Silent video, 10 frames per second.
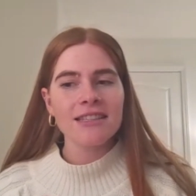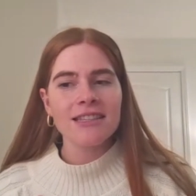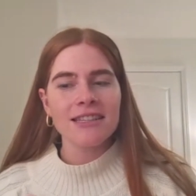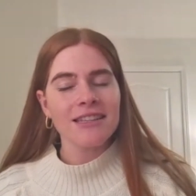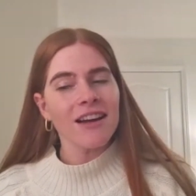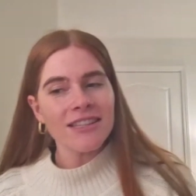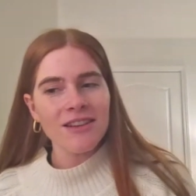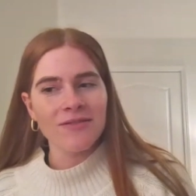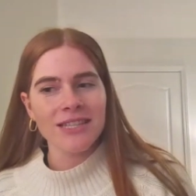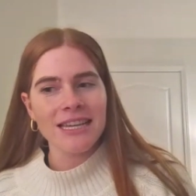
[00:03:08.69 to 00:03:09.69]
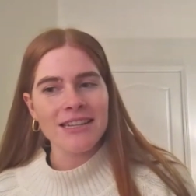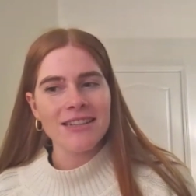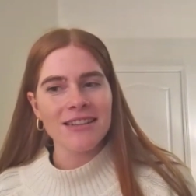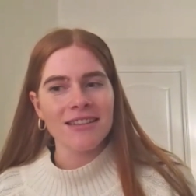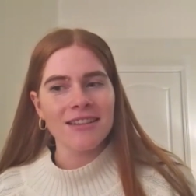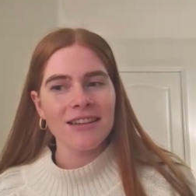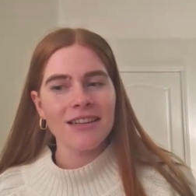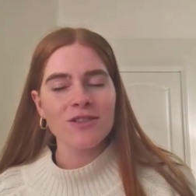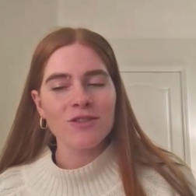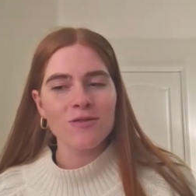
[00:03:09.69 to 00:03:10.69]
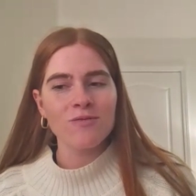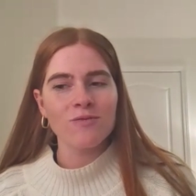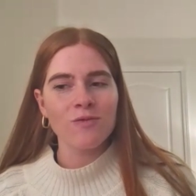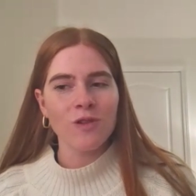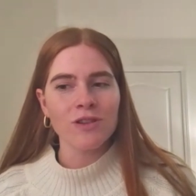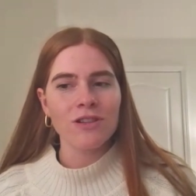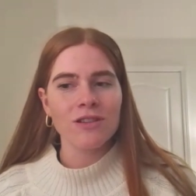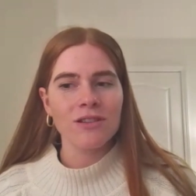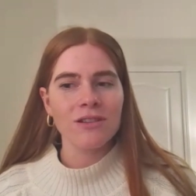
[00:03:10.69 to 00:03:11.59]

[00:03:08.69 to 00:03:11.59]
to start this conversation, I do want